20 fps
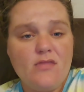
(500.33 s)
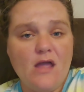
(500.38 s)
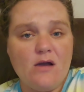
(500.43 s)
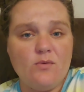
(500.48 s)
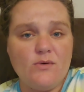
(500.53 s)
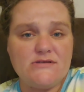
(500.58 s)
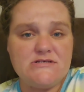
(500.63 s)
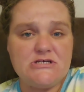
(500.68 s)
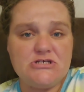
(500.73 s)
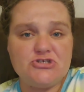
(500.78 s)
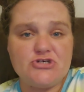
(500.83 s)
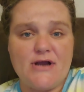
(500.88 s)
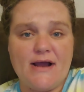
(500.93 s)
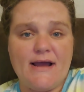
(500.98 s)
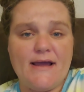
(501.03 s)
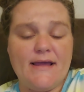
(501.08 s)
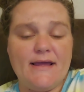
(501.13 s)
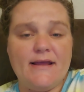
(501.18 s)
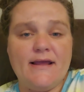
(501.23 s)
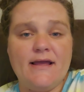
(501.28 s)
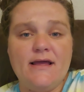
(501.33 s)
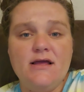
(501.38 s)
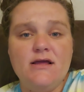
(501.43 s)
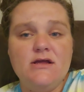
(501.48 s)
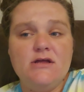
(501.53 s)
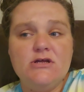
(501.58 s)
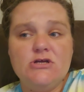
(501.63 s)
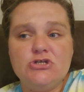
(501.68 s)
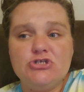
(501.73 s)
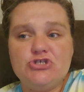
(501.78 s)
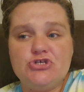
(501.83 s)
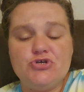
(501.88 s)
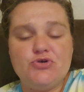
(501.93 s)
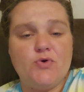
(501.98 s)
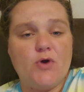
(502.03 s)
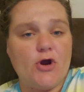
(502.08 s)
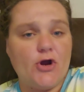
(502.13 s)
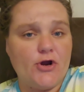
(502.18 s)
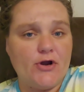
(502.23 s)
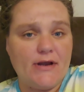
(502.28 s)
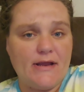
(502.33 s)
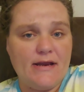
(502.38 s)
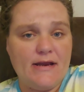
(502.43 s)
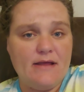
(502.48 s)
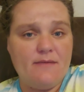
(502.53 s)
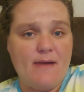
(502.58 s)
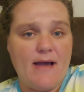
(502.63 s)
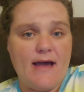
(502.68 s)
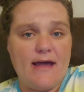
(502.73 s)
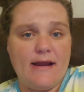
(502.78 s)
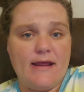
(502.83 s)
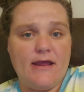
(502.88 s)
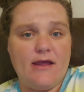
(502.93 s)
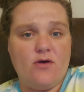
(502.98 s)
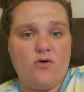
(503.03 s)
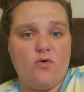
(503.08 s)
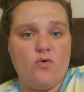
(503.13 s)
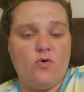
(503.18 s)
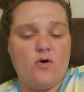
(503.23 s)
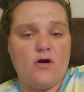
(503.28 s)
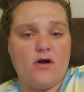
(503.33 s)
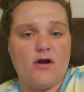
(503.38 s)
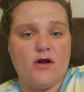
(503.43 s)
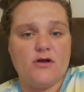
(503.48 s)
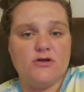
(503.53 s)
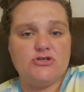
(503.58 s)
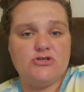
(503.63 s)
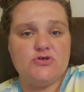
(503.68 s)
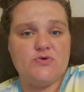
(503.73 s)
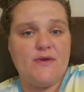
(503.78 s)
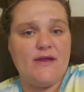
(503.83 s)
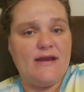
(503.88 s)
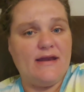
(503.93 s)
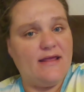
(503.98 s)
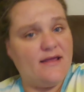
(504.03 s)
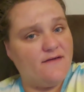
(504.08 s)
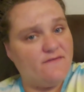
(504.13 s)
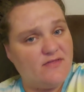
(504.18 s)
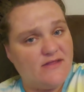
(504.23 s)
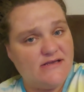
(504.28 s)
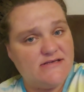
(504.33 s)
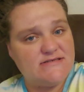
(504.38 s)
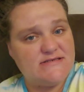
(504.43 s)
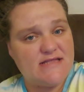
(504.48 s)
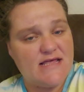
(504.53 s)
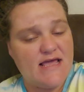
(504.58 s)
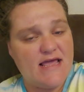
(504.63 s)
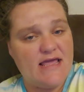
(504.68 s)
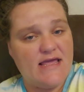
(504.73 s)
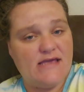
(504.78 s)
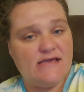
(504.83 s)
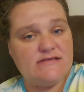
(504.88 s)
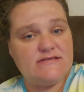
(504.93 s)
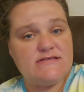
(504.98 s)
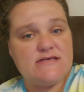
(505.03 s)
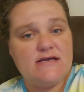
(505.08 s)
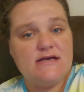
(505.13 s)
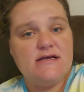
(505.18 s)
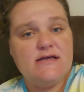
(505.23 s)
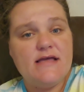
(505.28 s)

I wasn't trying to hurt anybody or do any of these things